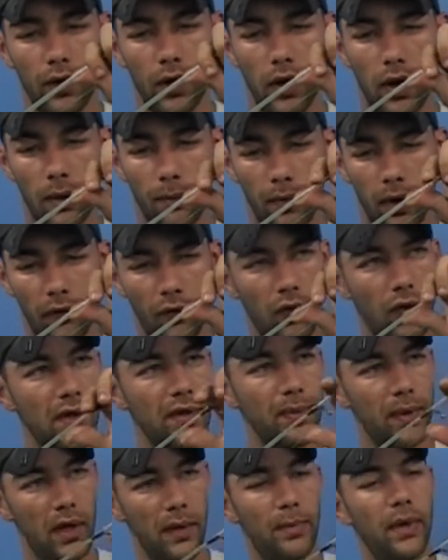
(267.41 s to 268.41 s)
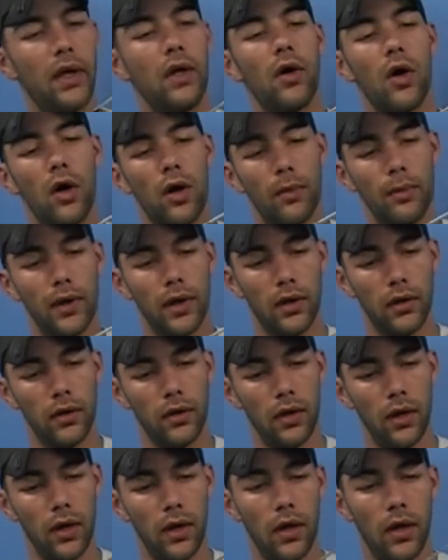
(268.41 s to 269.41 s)
I've always been a big carbon
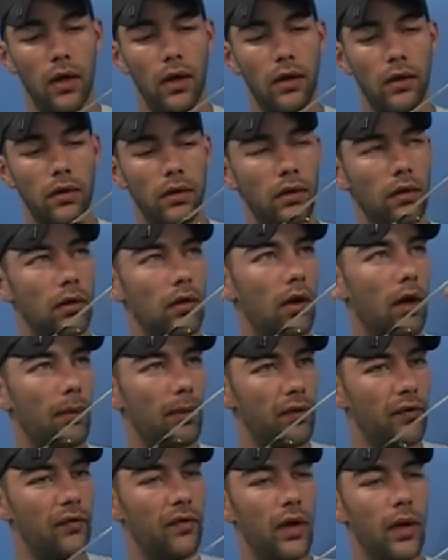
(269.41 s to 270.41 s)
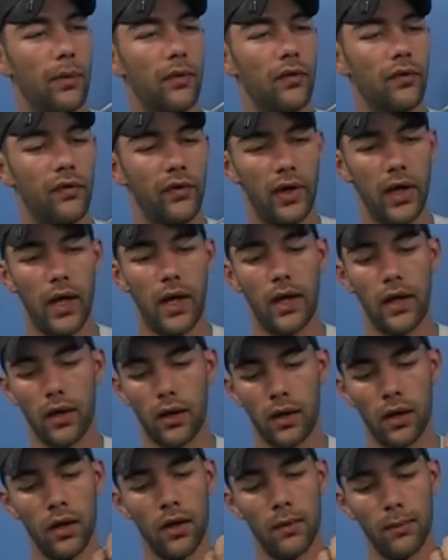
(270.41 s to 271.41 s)
and carbon fiber
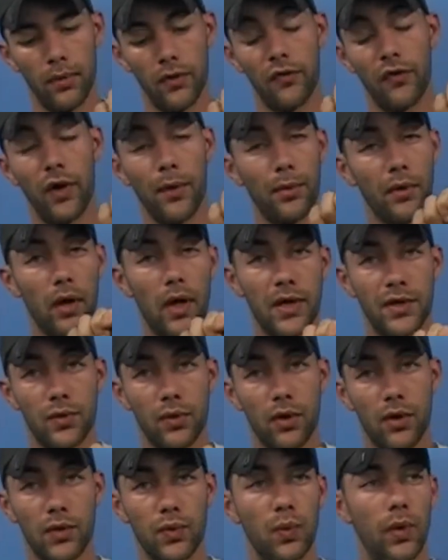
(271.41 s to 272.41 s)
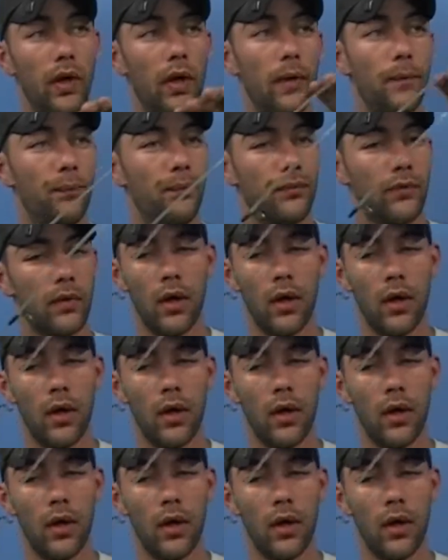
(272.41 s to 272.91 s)
fanatic, but fiberglass works well.